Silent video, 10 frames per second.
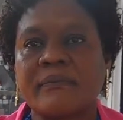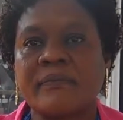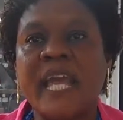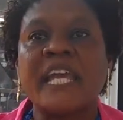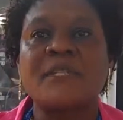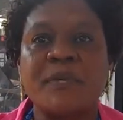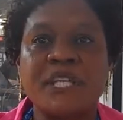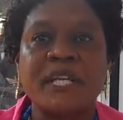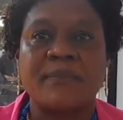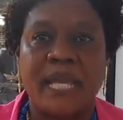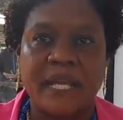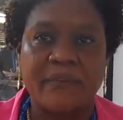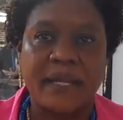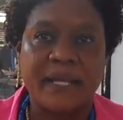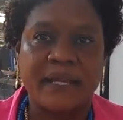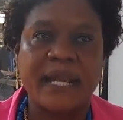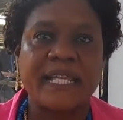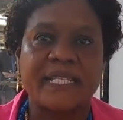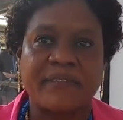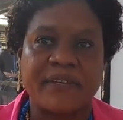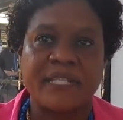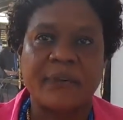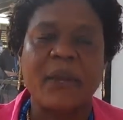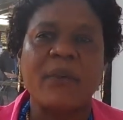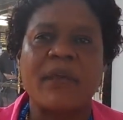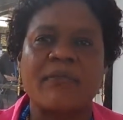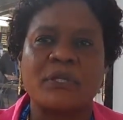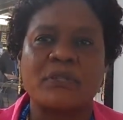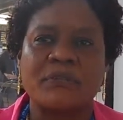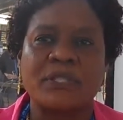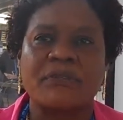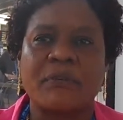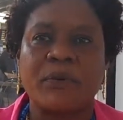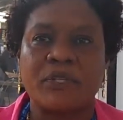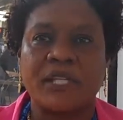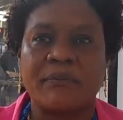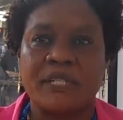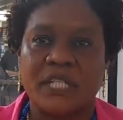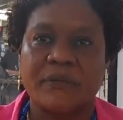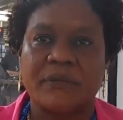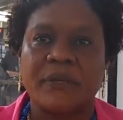Yeah, especially in my area, like Taveta, where we have a lot of water from Mount Kilimanjaro.